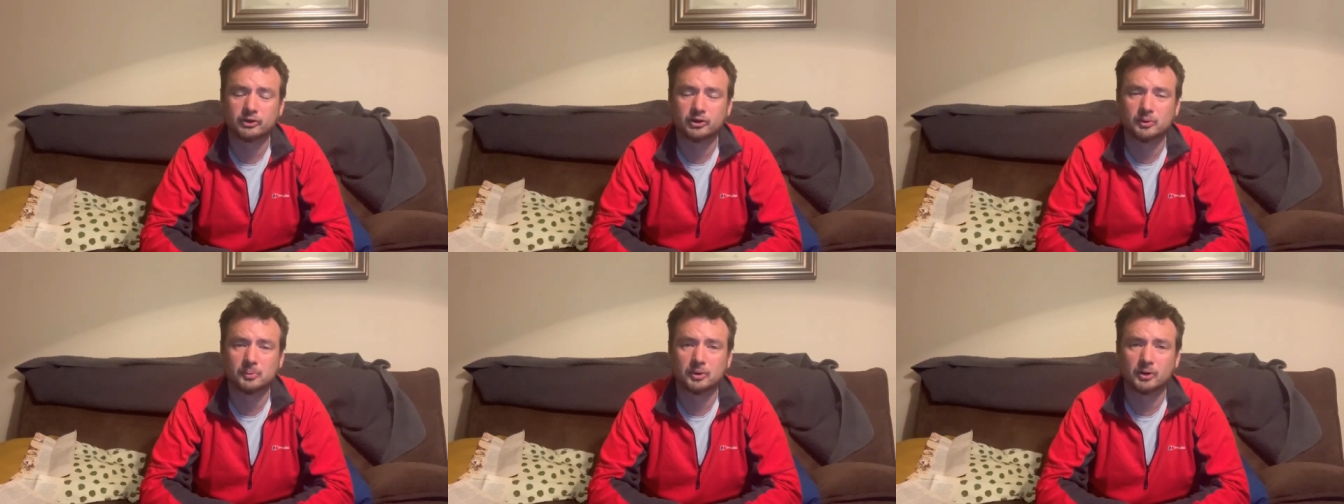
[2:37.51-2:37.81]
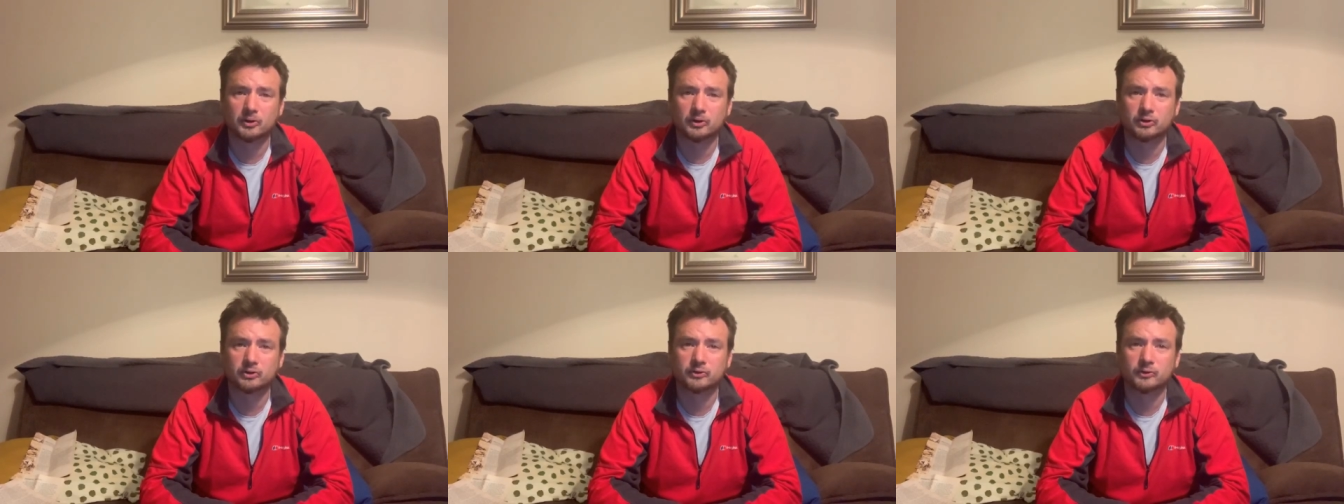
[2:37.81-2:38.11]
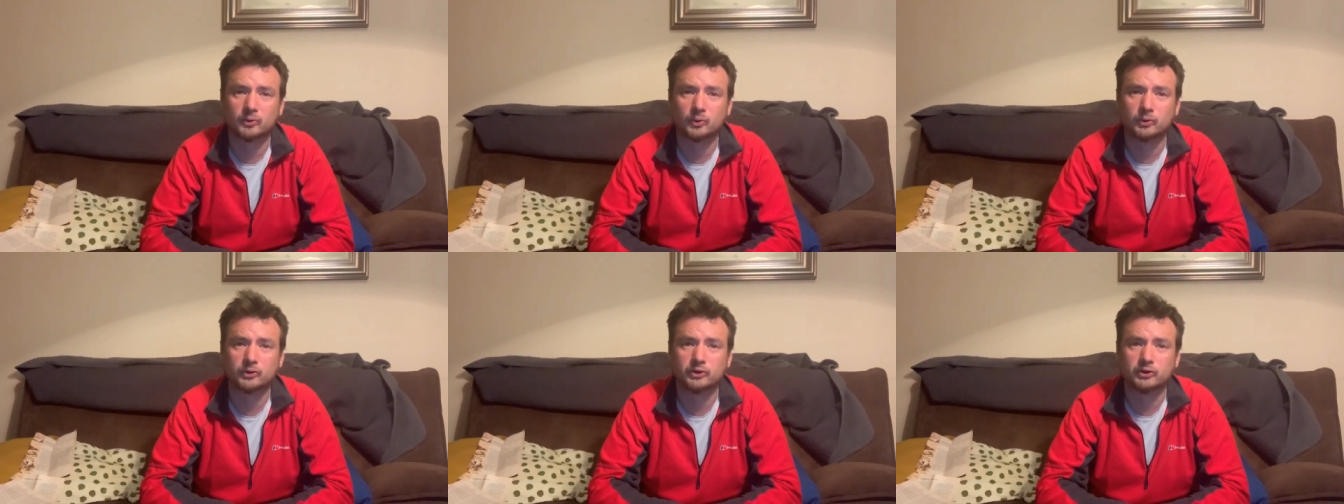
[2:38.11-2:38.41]
to the Polish
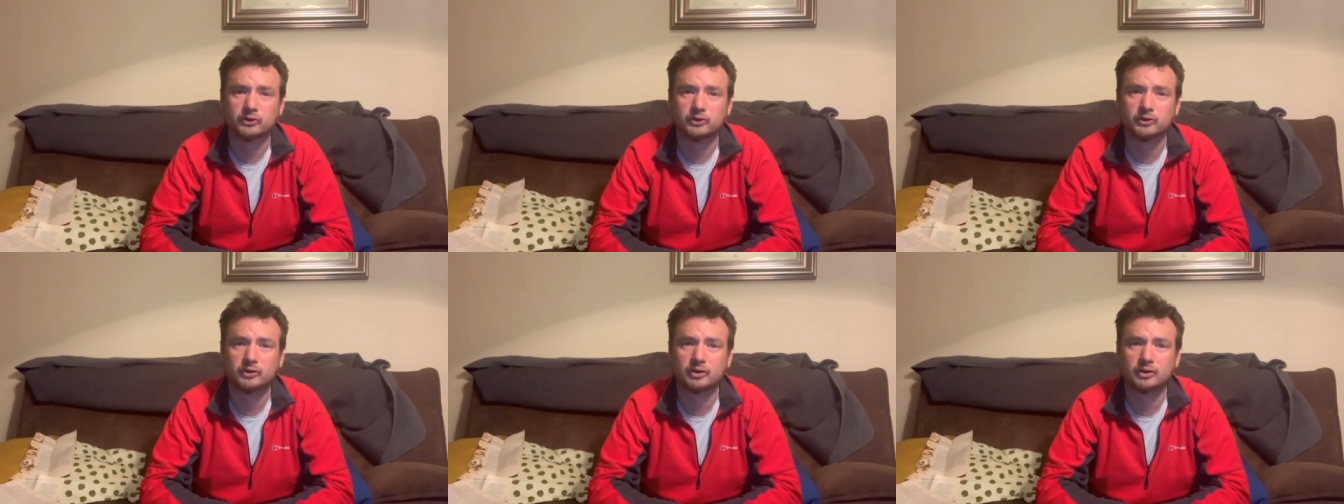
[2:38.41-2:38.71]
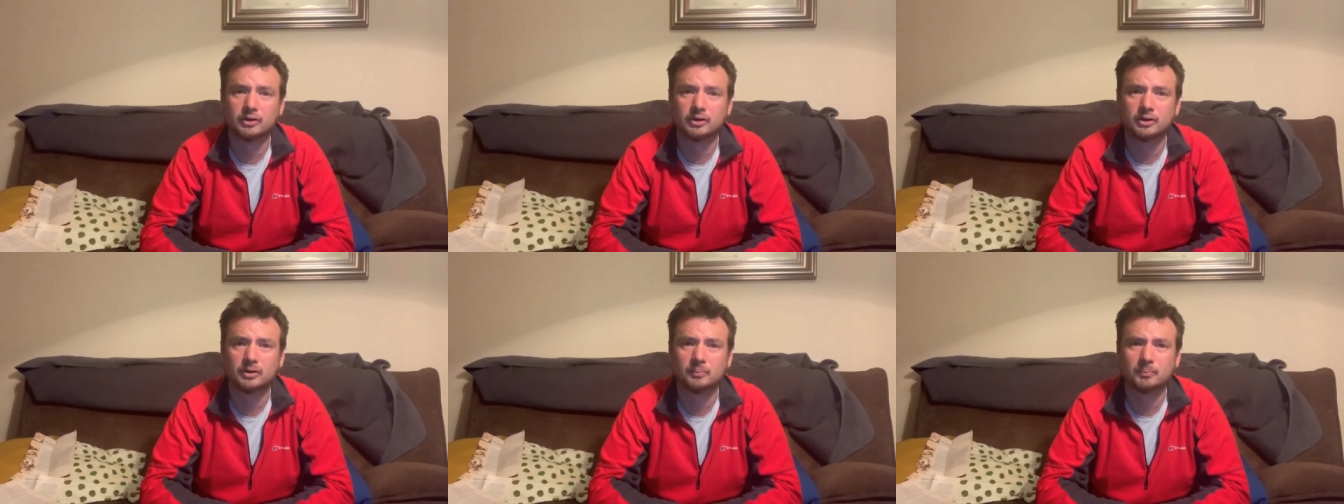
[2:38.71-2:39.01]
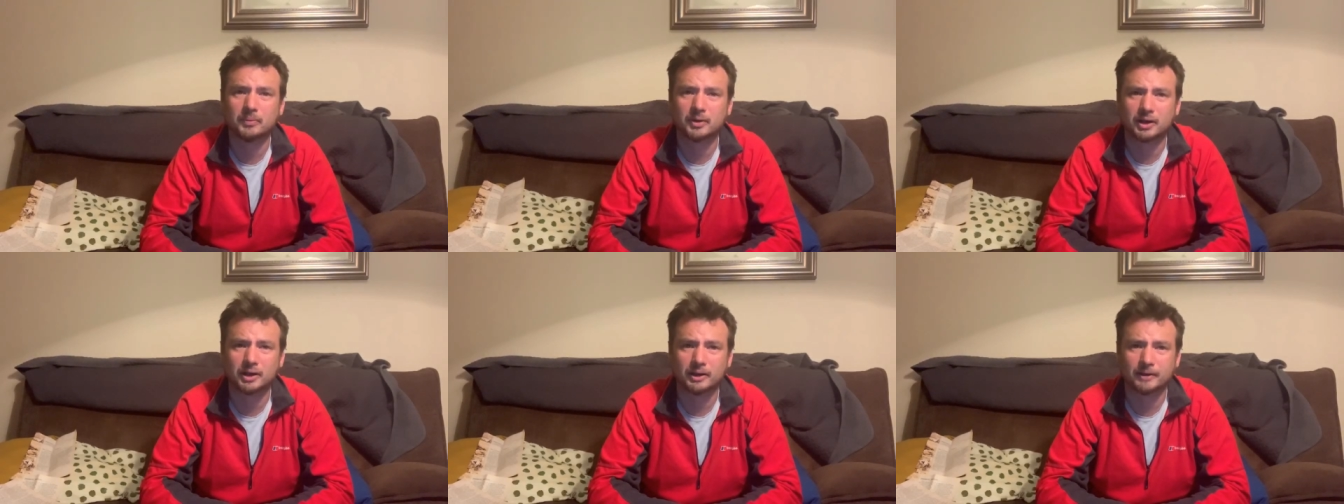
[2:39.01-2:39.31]
forces
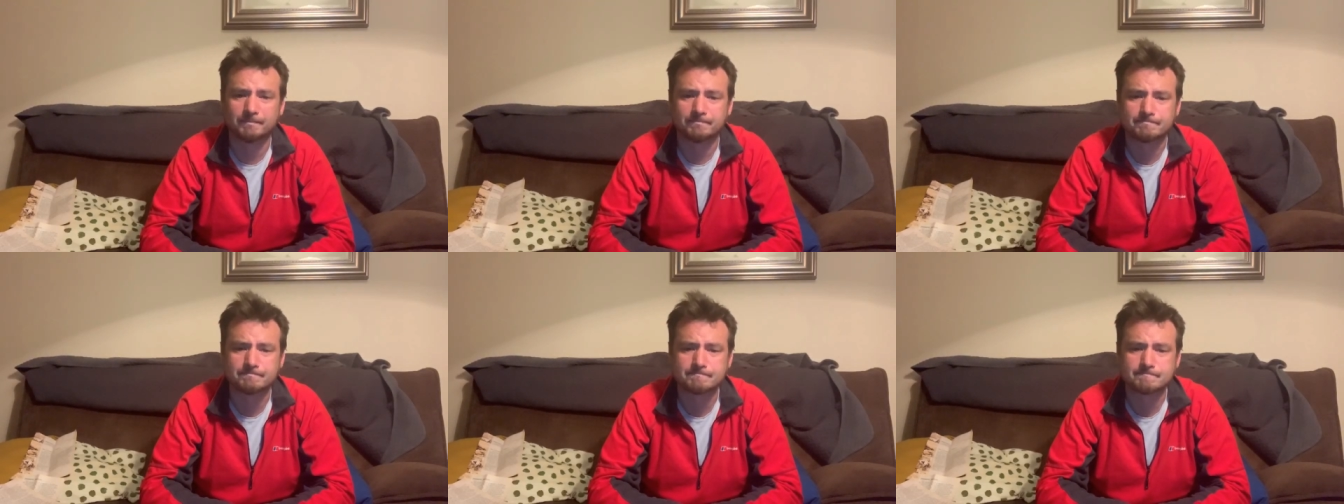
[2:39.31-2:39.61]
begin.